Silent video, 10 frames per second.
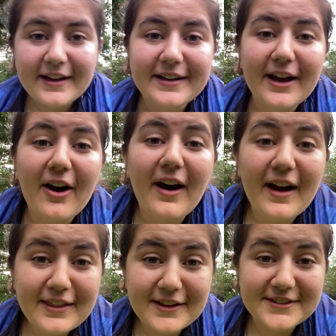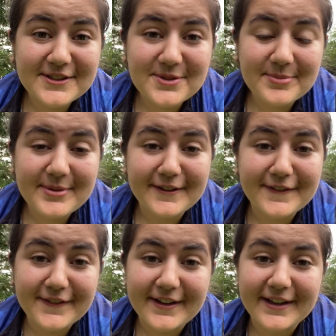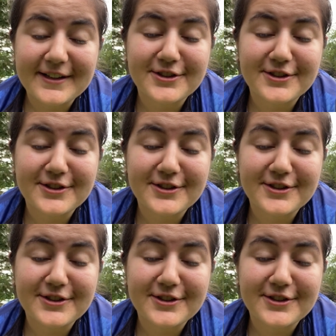Now, I thought this would be a fun